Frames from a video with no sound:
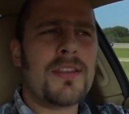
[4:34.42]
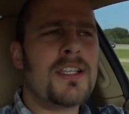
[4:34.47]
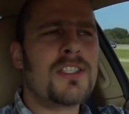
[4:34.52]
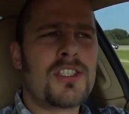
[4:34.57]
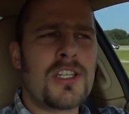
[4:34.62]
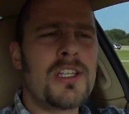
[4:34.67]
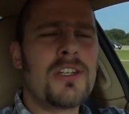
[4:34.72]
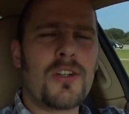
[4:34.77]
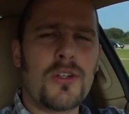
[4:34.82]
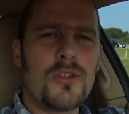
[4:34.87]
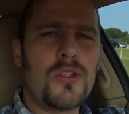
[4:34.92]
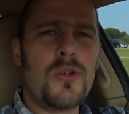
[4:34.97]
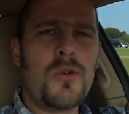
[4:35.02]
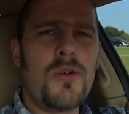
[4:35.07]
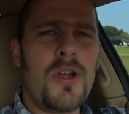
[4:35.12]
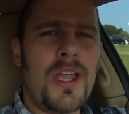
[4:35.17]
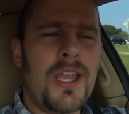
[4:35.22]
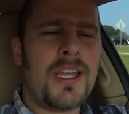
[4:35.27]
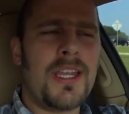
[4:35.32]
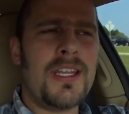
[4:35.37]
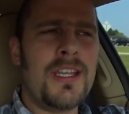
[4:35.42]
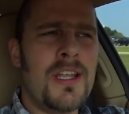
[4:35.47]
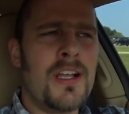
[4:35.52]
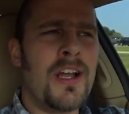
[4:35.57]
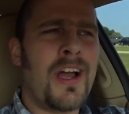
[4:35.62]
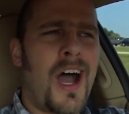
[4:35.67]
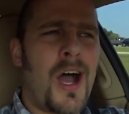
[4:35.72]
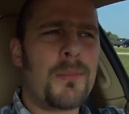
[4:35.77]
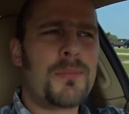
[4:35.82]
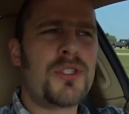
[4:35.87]
this little doohickey, the
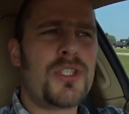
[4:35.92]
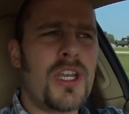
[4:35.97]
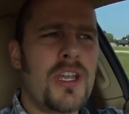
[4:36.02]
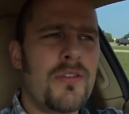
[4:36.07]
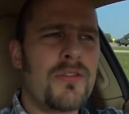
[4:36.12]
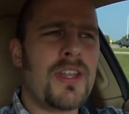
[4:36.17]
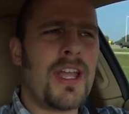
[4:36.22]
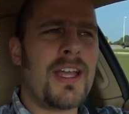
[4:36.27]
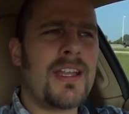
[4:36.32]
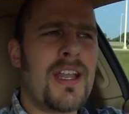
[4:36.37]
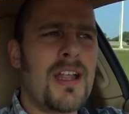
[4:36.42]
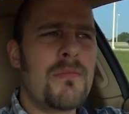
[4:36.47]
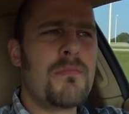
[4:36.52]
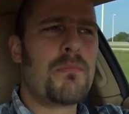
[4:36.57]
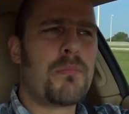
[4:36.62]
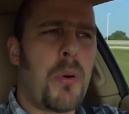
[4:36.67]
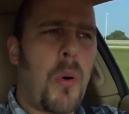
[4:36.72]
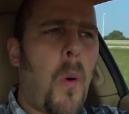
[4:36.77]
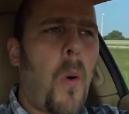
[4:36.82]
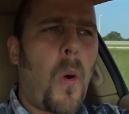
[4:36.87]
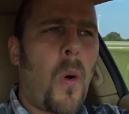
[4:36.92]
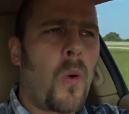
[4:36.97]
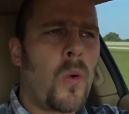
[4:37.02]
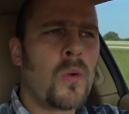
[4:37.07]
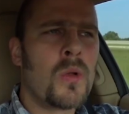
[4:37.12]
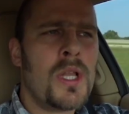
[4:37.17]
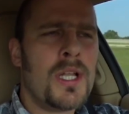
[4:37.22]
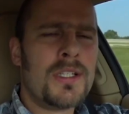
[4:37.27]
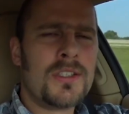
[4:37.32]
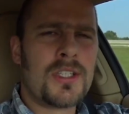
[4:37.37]
upshift, and then pull
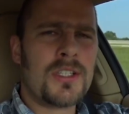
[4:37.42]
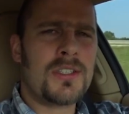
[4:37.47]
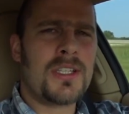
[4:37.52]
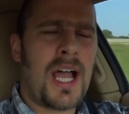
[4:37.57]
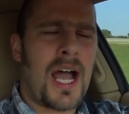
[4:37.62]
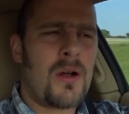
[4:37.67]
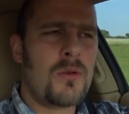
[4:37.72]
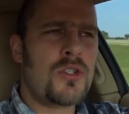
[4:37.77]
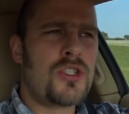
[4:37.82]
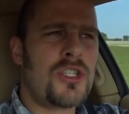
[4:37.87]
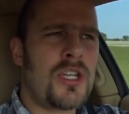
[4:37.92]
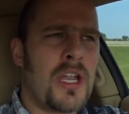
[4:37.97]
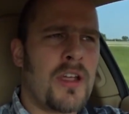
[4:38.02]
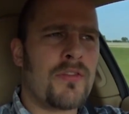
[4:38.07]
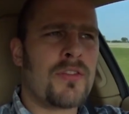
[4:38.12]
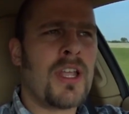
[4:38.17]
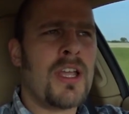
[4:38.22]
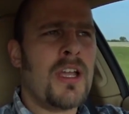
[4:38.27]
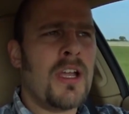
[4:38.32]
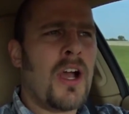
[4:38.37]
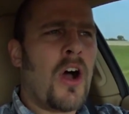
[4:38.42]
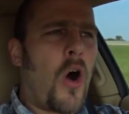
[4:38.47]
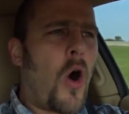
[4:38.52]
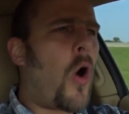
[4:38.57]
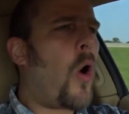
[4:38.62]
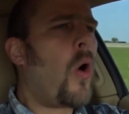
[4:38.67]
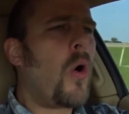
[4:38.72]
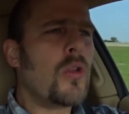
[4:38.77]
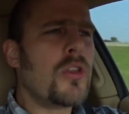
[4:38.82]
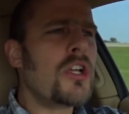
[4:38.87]
to downshift.
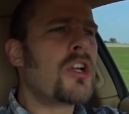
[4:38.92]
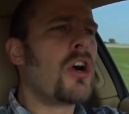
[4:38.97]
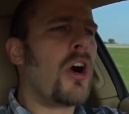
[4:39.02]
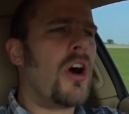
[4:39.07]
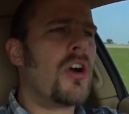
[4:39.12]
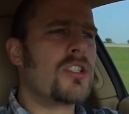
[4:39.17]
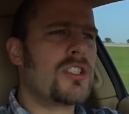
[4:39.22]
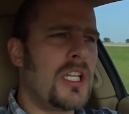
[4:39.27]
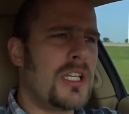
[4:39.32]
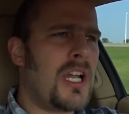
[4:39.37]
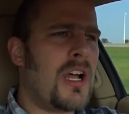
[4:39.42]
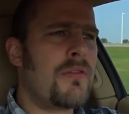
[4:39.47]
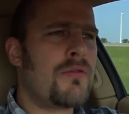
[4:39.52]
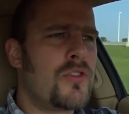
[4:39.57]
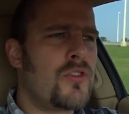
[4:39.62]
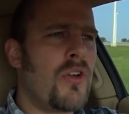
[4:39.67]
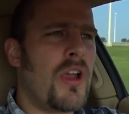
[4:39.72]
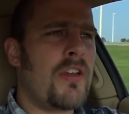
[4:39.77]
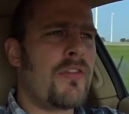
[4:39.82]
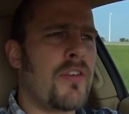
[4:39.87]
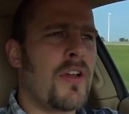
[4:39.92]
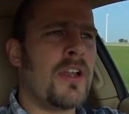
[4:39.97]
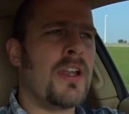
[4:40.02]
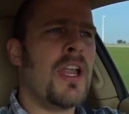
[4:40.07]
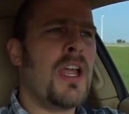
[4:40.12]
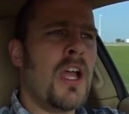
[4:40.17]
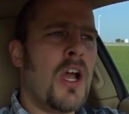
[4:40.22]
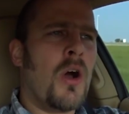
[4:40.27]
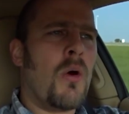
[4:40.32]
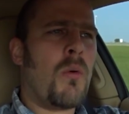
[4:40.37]
All the cars that I've
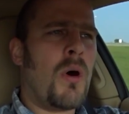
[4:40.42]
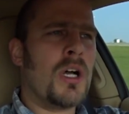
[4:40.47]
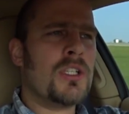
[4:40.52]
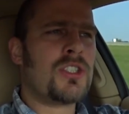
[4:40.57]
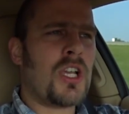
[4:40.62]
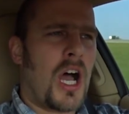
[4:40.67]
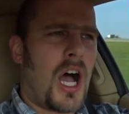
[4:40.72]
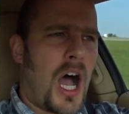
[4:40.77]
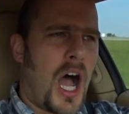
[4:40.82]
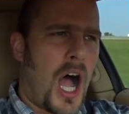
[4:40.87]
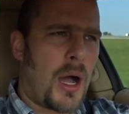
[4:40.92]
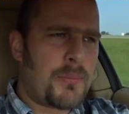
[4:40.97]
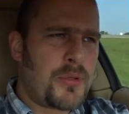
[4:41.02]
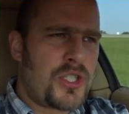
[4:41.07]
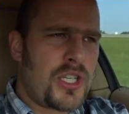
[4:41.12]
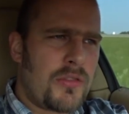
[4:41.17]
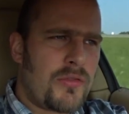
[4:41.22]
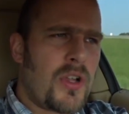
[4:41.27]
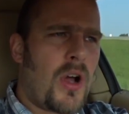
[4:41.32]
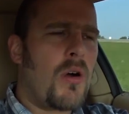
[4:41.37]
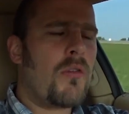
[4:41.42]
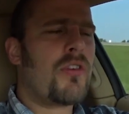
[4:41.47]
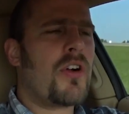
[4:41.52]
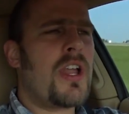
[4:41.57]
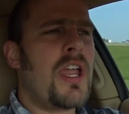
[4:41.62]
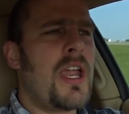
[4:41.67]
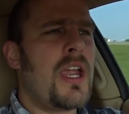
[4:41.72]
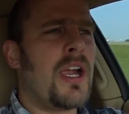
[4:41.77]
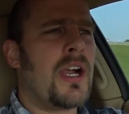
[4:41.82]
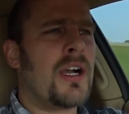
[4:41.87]
driven was upshift over
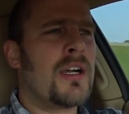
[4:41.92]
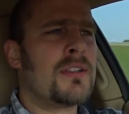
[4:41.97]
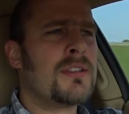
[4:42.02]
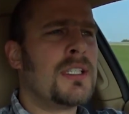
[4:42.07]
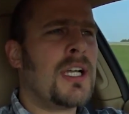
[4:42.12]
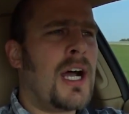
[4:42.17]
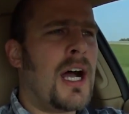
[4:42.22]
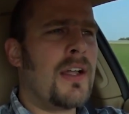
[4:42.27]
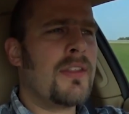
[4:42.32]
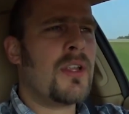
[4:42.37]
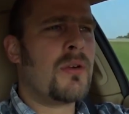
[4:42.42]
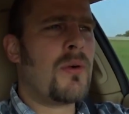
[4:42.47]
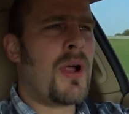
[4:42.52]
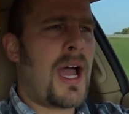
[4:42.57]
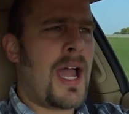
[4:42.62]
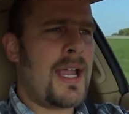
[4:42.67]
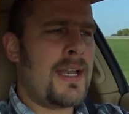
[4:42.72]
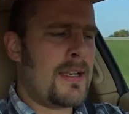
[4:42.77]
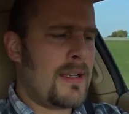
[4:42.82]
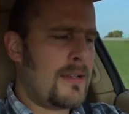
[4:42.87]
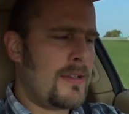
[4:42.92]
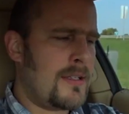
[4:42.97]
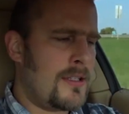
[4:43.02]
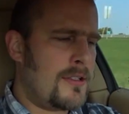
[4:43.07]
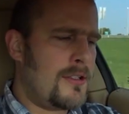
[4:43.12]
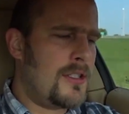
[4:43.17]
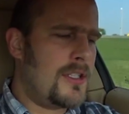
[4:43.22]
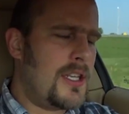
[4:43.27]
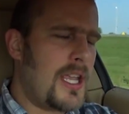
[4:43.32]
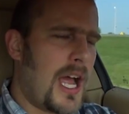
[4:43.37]
here on the right,
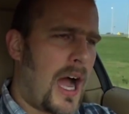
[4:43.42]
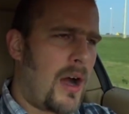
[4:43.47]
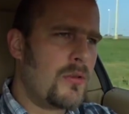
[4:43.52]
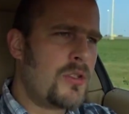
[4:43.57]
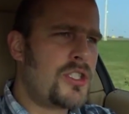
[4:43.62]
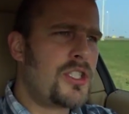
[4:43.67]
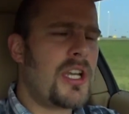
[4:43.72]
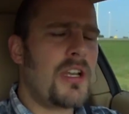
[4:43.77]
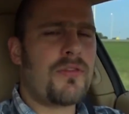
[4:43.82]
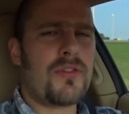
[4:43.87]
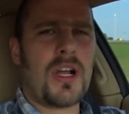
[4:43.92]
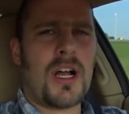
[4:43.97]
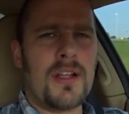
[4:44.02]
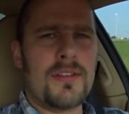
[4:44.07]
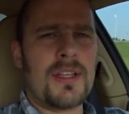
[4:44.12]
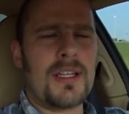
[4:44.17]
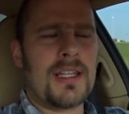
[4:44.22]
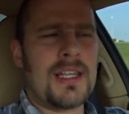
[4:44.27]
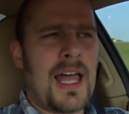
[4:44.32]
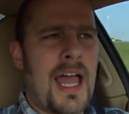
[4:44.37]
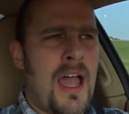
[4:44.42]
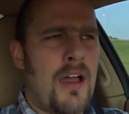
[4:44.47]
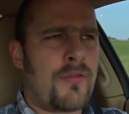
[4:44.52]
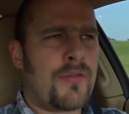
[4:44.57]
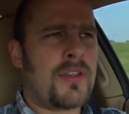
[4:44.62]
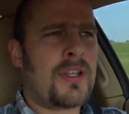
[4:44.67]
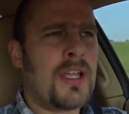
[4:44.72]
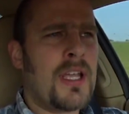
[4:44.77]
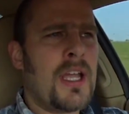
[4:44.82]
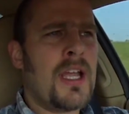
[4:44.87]
downshift on the left.